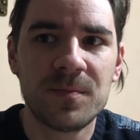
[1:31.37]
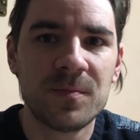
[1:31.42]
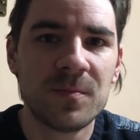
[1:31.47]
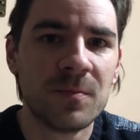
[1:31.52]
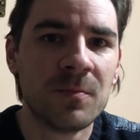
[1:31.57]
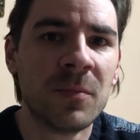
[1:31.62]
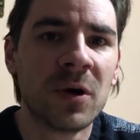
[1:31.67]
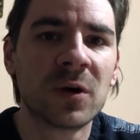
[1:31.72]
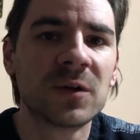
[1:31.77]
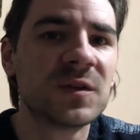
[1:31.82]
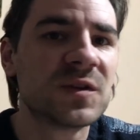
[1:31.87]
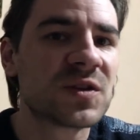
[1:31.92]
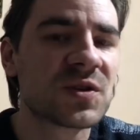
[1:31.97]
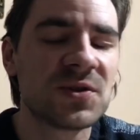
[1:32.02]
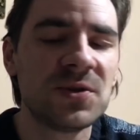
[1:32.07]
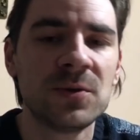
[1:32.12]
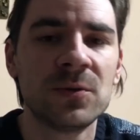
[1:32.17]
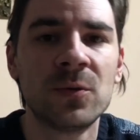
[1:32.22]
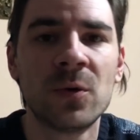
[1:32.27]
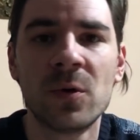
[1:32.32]
months
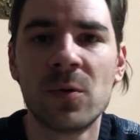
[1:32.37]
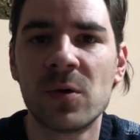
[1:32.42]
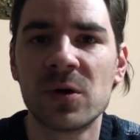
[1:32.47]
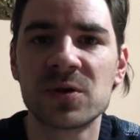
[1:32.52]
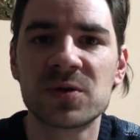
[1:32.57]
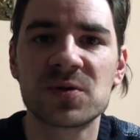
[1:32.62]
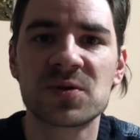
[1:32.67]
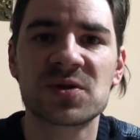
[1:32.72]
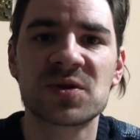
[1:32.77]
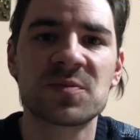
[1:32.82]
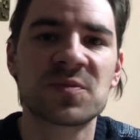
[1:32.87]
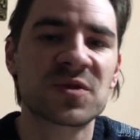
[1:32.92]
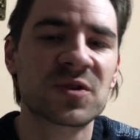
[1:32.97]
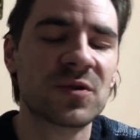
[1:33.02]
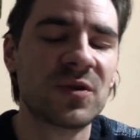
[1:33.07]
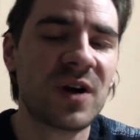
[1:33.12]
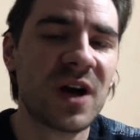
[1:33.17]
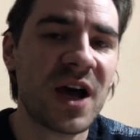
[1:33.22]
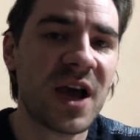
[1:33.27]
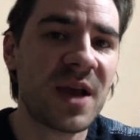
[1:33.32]
you will want to
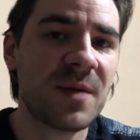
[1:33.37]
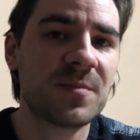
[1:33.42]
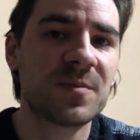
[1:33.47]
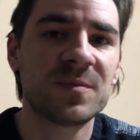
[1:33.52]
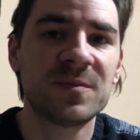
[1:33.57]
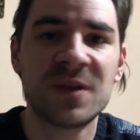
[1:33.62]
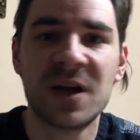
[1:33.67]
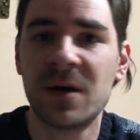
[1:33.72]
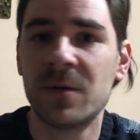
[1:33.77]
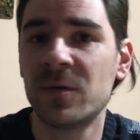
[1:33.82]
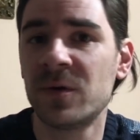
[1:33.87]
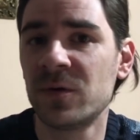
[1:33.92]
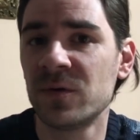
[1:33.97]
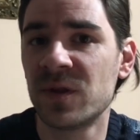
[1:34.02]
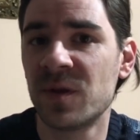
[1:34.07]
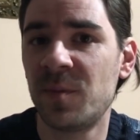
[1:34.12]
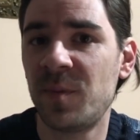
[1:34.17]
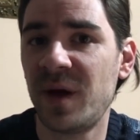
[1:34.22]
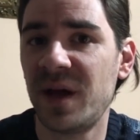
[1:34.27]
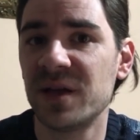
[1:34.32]
subscribe that will
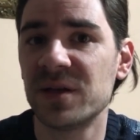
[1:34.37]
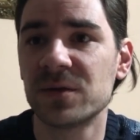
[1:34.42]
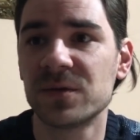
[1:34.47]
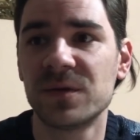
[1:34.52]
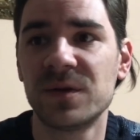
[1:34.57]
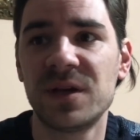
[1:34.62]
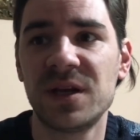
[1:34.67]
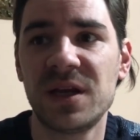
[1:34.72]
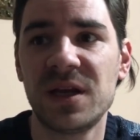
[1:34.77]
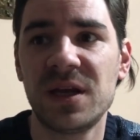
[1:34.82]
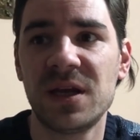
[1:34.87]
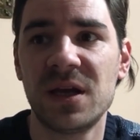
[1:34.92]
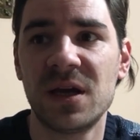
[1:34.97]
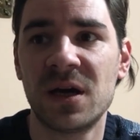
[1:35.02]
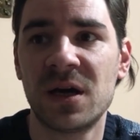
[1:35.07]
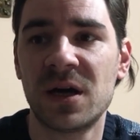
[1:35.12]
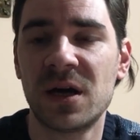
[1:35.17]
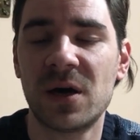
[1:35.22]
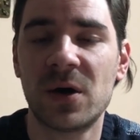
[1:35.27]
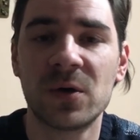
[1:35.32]
depend on the
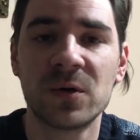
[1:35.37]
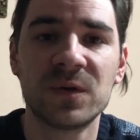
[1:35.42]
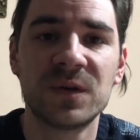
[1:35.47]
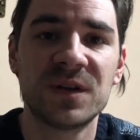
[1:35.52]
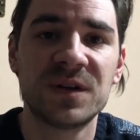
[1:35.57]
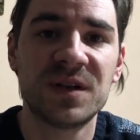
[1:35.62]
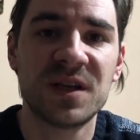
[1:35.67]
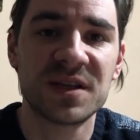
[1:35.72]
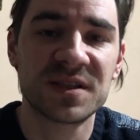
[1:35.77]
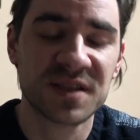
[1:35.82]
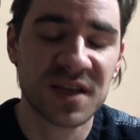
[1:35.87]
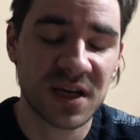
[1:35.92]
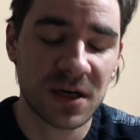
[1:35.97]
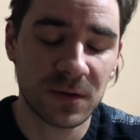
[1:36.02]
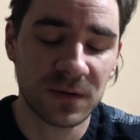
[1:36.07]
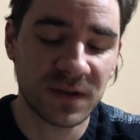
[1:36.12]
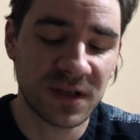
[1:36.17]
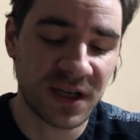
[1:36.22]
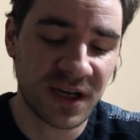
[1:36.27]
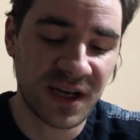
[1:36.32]
uh, on the
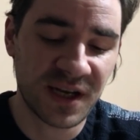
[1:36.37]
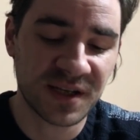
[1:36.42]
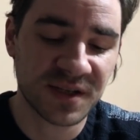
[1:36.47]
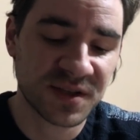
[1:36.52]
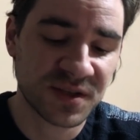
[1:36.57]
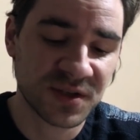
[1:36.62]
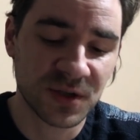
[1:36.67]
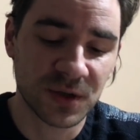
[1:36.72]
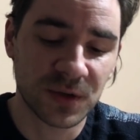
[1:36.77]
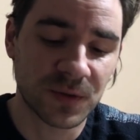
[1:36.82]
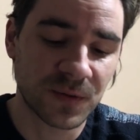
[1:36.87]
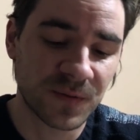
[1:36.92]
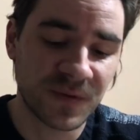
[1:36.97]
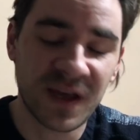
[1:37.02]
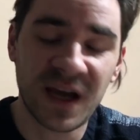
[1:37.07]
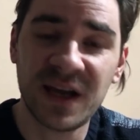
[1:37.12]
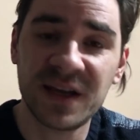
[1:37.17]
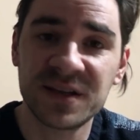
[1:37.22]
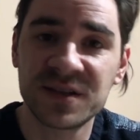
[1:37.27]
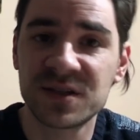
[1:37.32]
discount that is so
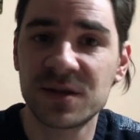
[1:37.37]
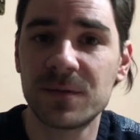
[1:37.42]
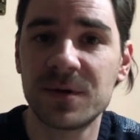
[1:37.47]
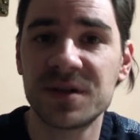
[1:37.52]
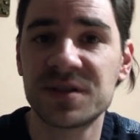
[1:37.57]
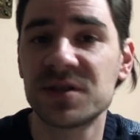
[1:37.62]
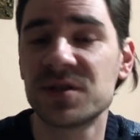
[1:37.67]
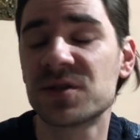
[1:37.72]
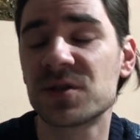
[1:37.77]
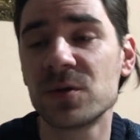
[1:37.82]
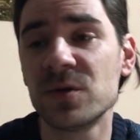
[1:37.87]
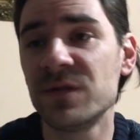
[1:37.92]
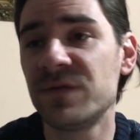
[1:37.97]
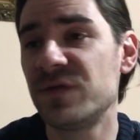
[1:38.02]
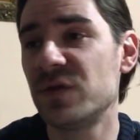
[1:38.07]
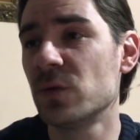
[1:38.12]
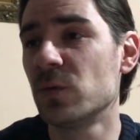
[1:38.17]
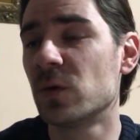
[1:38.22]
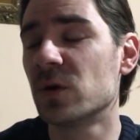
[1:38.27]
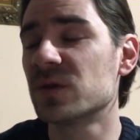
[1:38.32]
that is the reason so if
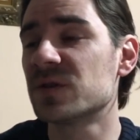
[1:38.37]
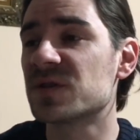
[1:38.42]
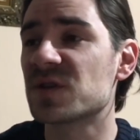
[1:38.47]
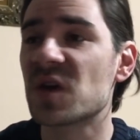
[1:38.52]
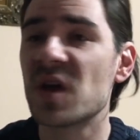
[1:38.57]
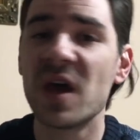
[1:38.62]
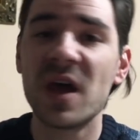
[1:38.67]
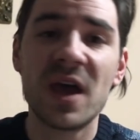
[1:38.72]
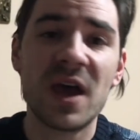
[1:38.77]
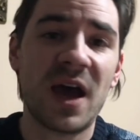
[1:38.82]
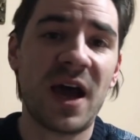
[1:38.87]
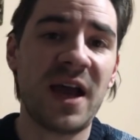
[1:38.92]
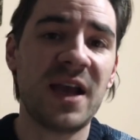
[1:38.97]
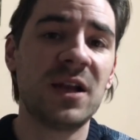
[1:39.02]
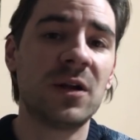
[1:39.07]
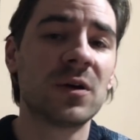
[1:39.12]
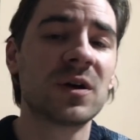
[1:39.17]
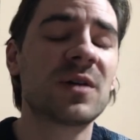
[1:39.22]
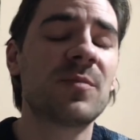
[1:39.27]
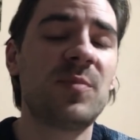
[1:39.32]
you want a
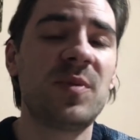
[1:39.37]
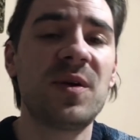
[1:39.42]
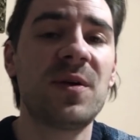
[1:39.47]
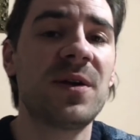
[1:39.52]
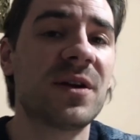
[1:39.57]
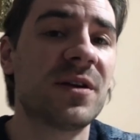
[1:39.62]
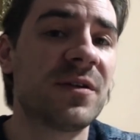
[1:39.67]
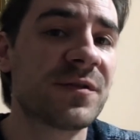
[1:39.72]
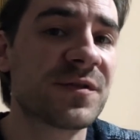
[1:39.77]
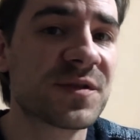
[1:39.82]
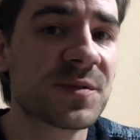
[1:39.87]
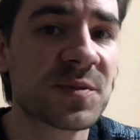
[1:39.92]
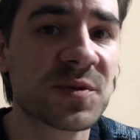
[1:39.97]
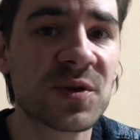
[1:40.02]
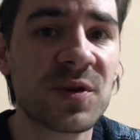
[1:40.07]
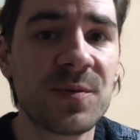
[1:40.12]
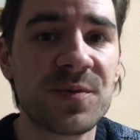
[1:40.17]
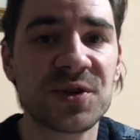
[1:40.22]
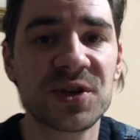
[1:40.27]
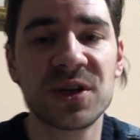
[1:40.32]
longer period of
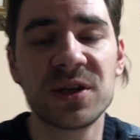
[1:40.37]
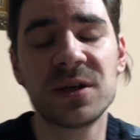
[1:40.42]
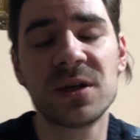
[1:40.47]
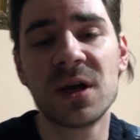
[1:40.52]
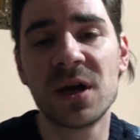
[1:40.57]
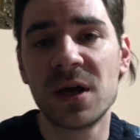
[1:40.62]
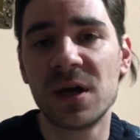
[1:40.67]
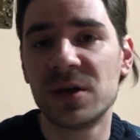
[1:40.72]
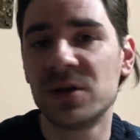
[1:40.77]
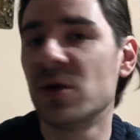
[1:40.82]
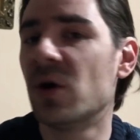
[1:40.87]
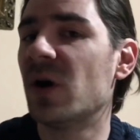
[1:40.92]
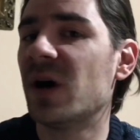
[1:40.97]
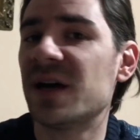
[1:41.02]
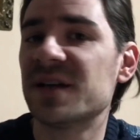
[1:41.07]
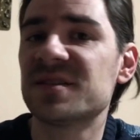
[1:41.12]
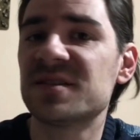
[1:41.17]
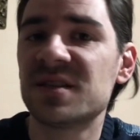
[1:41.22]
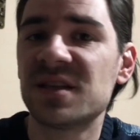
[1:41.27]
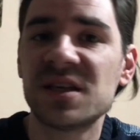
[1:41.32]
subscription don't
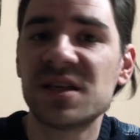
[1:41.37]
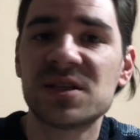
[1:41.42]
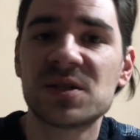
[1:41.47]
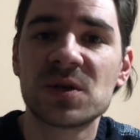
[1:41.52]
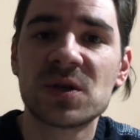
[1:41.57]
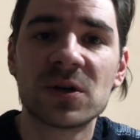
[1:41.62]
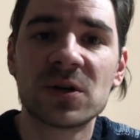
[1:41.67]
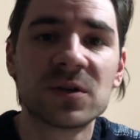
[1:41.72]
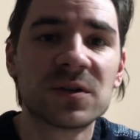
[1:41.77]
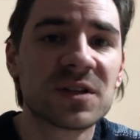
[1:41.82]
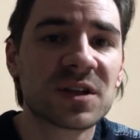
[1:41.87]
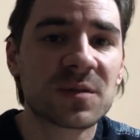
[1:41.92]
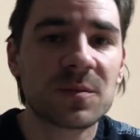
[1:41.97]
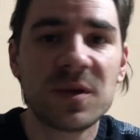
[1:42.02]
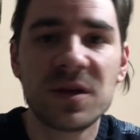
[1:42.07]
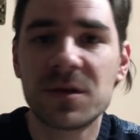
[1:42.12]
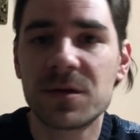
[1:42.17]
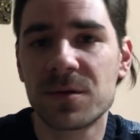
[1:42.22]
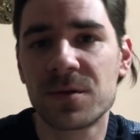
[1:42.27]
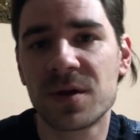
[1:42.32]
hesitate to contact me
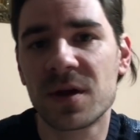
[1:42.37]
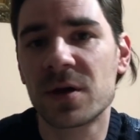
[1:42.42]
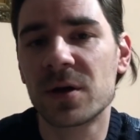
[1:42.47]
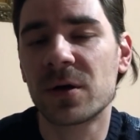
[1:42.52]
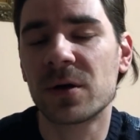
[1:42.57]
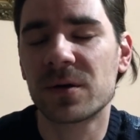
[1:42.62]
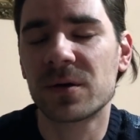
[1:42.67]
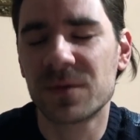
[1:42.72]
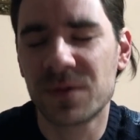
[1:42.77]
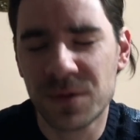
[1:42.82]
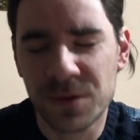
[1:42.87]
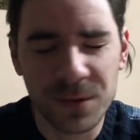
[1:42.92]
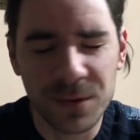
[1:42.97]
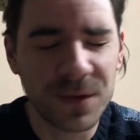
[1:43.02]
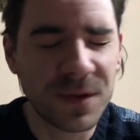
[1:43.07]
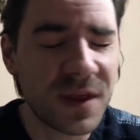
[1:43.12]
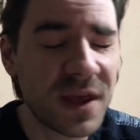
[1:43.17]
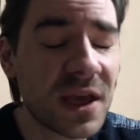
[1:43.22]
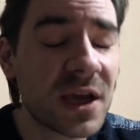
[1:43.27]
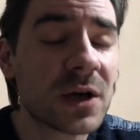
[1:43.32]
through the through
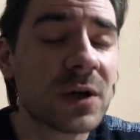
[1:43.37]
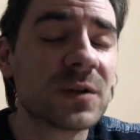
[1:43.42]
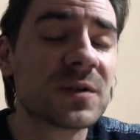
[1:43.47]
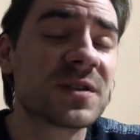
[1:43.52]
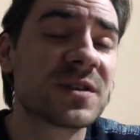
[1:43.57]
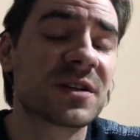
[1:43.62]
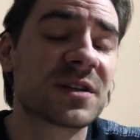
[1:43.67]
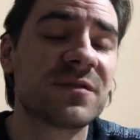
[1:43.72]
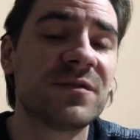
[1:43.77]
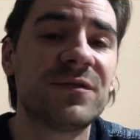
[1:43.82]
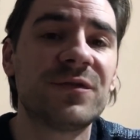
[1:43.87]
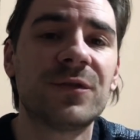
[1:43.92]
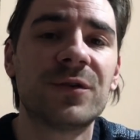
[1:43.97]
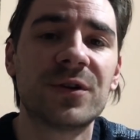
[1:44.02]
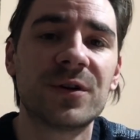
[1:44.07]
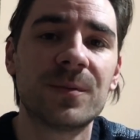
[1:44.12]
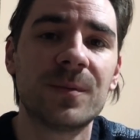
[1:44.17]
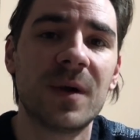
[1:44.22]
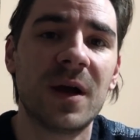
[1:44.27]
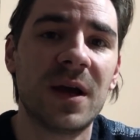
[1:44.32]
the contact
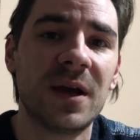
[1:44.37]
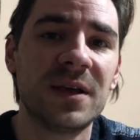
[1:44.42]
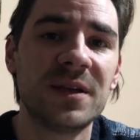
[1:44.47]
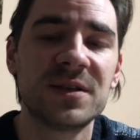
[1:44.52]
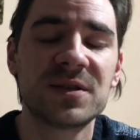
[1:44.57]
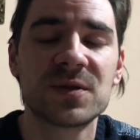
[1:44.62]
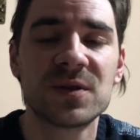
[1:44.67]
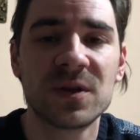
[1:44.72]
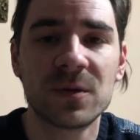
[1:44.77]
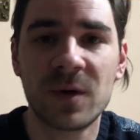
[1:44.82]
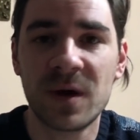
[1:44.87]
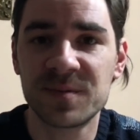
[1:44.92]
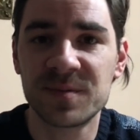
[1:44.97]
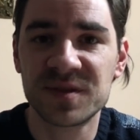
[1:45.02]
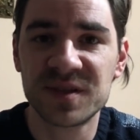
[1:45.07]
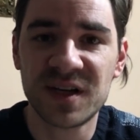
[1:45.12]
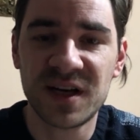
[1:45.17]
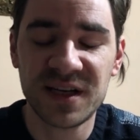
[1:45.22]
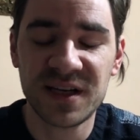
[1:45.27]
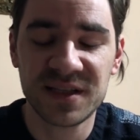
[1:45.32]
form into the
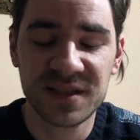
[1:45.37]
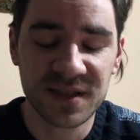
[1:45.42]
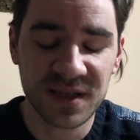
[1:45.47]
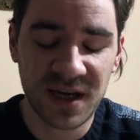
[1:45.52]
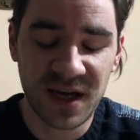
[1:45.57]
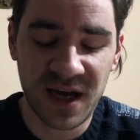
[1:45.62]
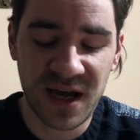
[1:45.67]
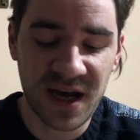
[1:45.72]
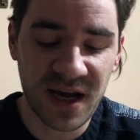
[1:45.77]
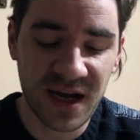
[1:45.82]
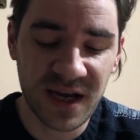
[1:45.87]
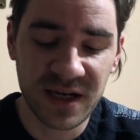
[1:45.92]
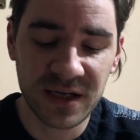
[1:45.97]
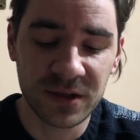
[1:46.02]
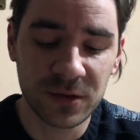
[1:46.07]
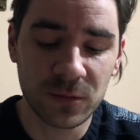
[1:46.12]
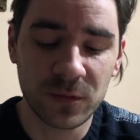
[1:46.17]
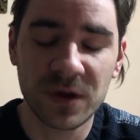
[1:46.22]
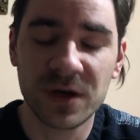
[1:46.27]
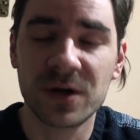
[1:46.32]
website
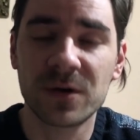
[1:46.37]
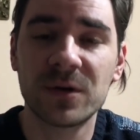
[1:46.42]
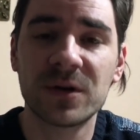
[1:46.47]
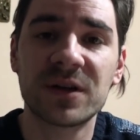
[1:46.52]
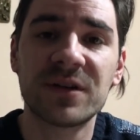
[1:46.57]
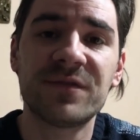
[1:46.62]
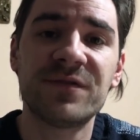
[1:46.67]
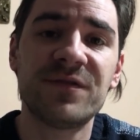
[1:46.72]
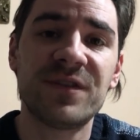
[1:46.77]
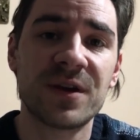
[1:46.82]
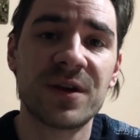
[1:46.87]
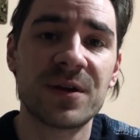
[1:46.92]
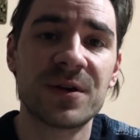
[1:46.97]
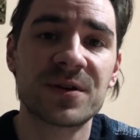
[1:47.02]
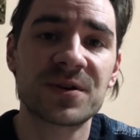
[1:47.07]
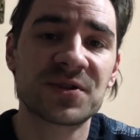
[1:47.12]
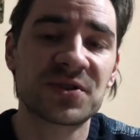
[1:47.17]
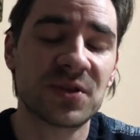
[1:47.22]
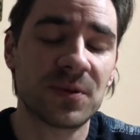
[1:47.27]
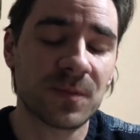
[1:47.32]
and we are going to figure
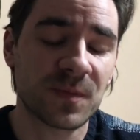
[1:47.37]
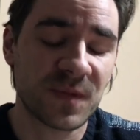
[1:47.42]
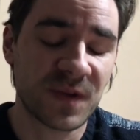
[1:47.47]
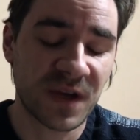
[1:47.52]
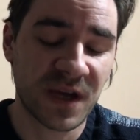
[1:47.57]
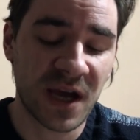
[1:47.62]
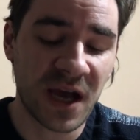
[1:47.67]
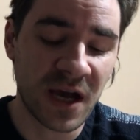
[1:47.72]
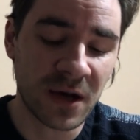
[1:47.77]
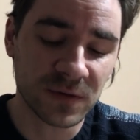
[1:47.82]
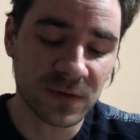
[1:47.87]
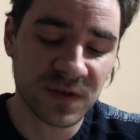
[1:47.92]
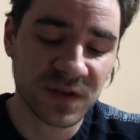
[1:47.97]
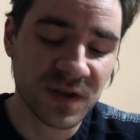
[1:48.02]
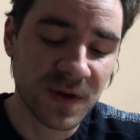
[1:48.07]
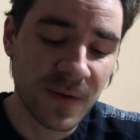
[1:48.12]
something out.